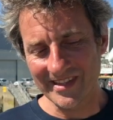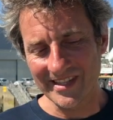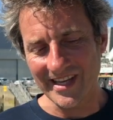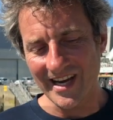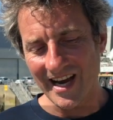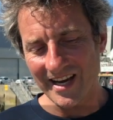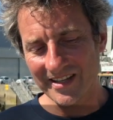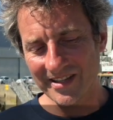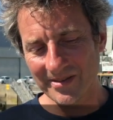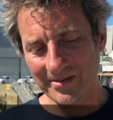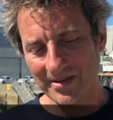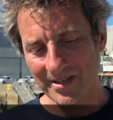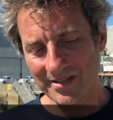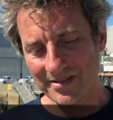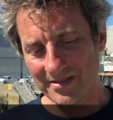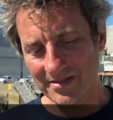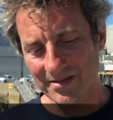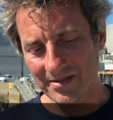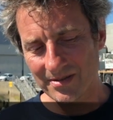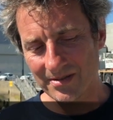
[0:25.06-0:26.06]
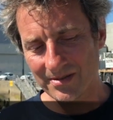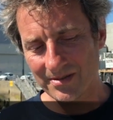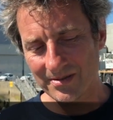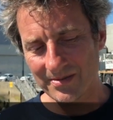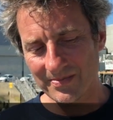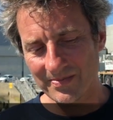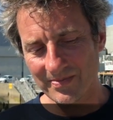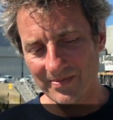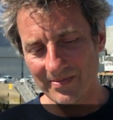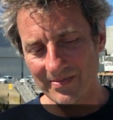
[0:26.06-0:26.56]
The idea was
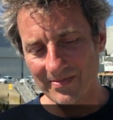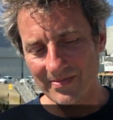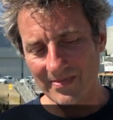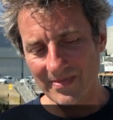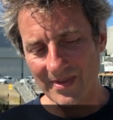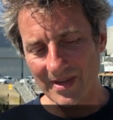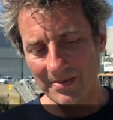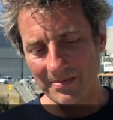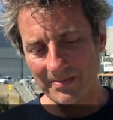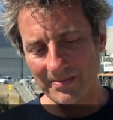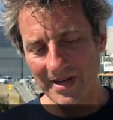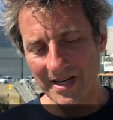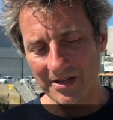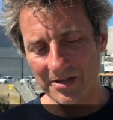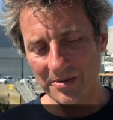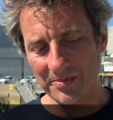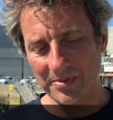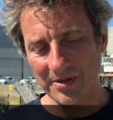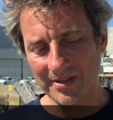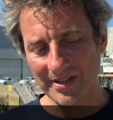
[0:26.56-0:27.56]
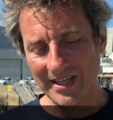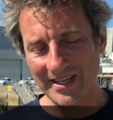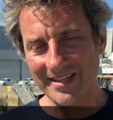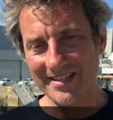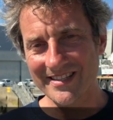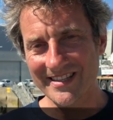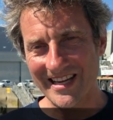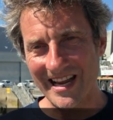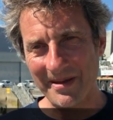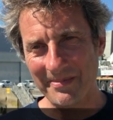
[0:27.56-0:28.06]
to make a boat that
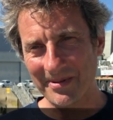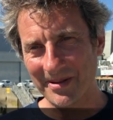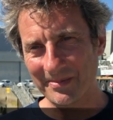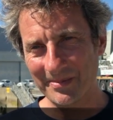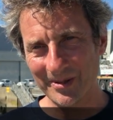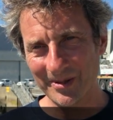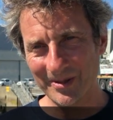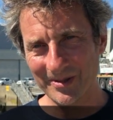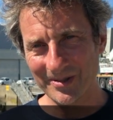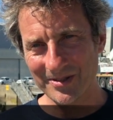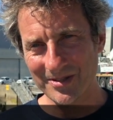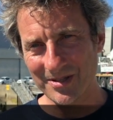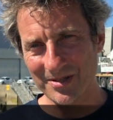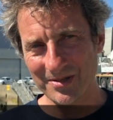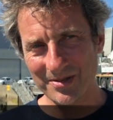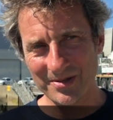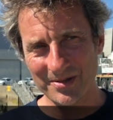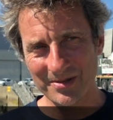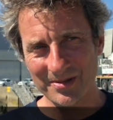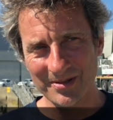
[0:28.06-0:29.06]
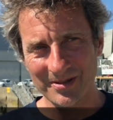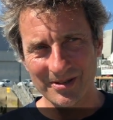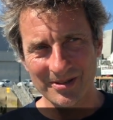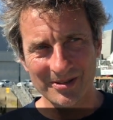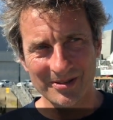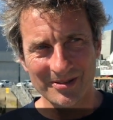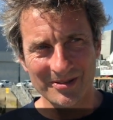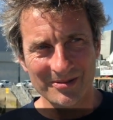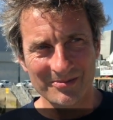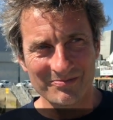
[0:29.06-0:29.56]
is capable to,
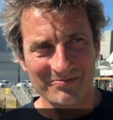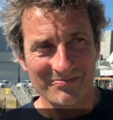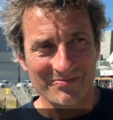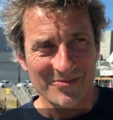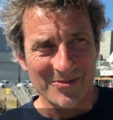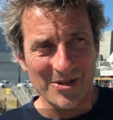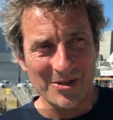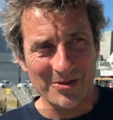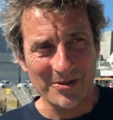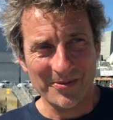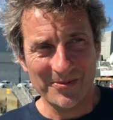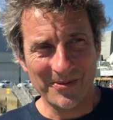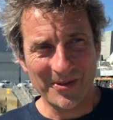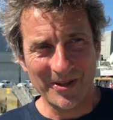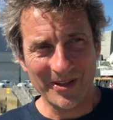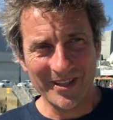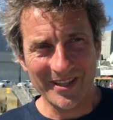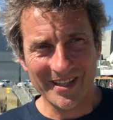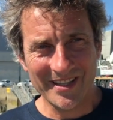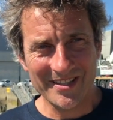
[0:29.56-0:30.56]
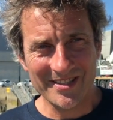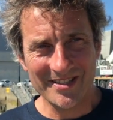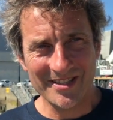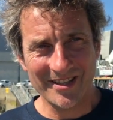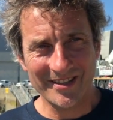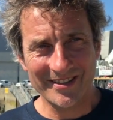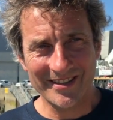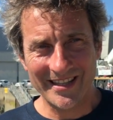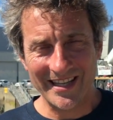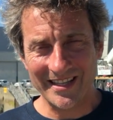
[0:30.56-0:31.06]
you know, foiling is
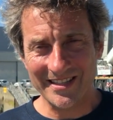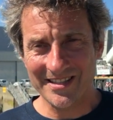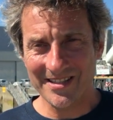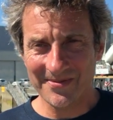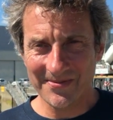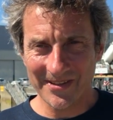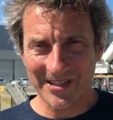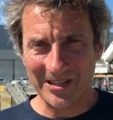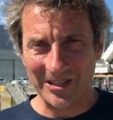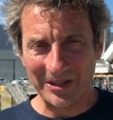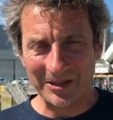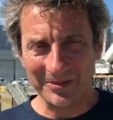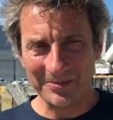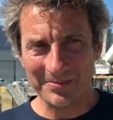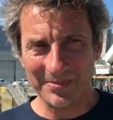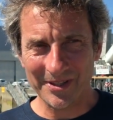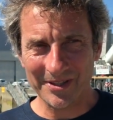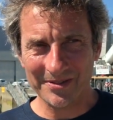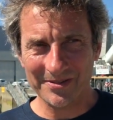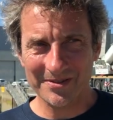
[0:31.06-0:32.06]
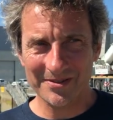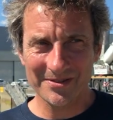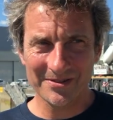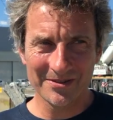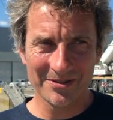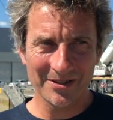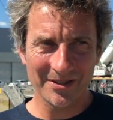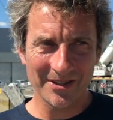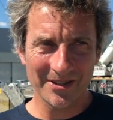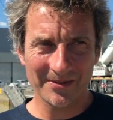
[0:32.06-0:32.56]
not that difficult, but
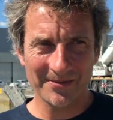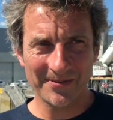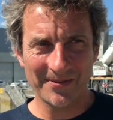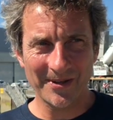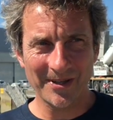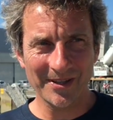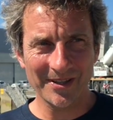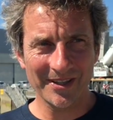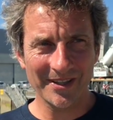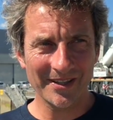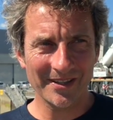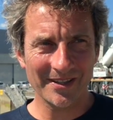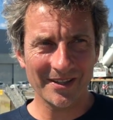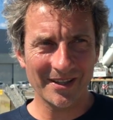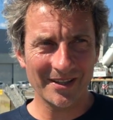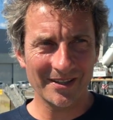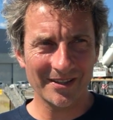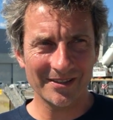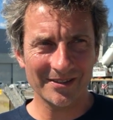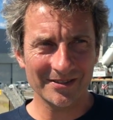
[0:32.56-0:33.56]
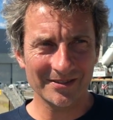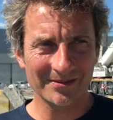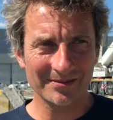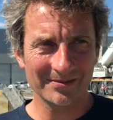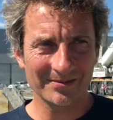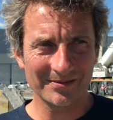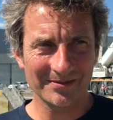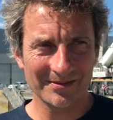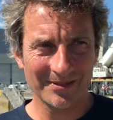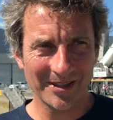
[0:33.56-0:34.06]
going foiling
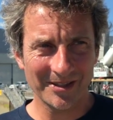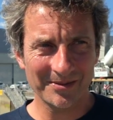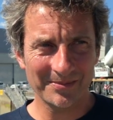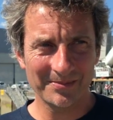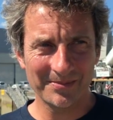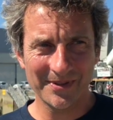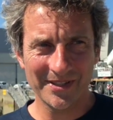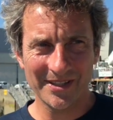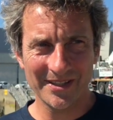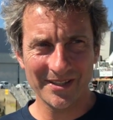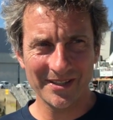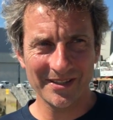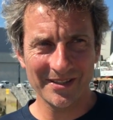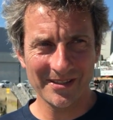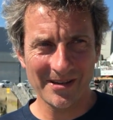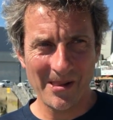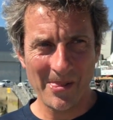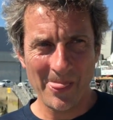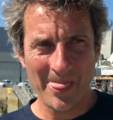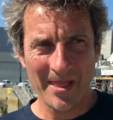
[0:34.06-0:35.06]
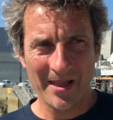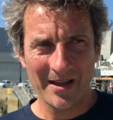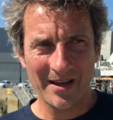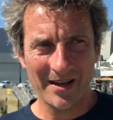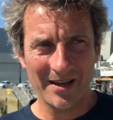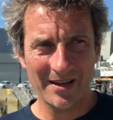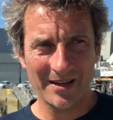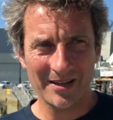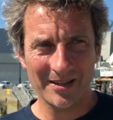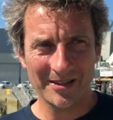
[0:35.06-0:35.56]
on the
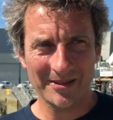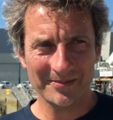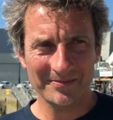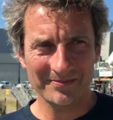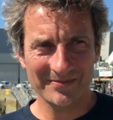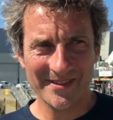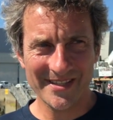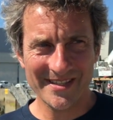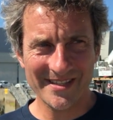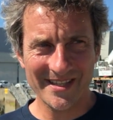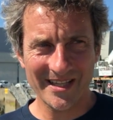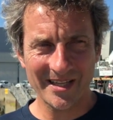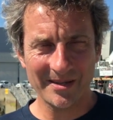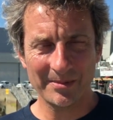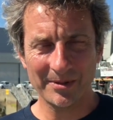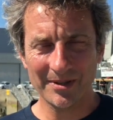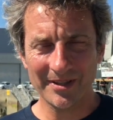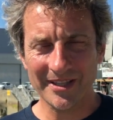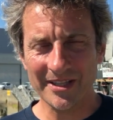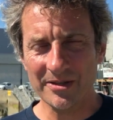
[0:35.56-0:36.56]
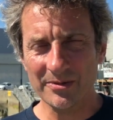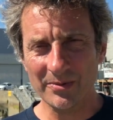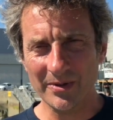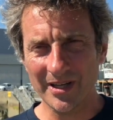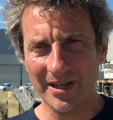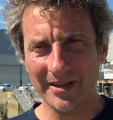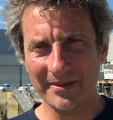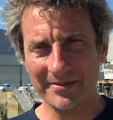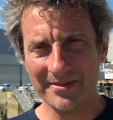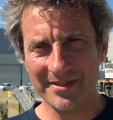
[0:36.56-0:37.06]
stable in
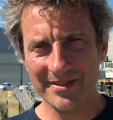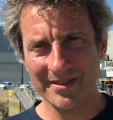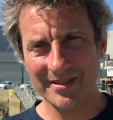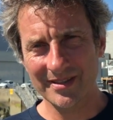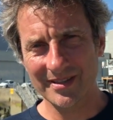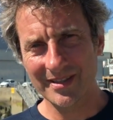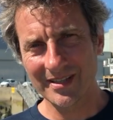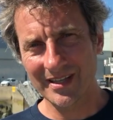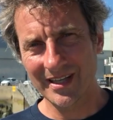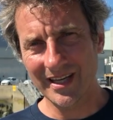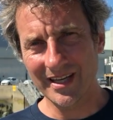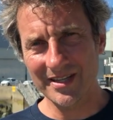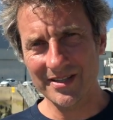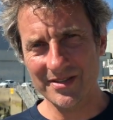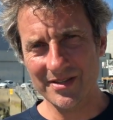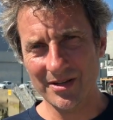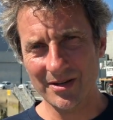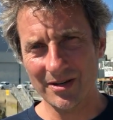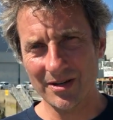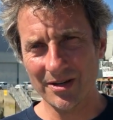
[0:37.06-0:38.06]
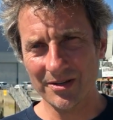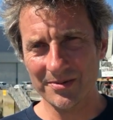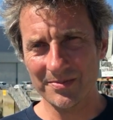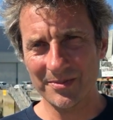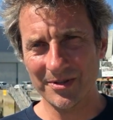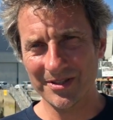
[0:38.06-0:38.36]
waves is a lot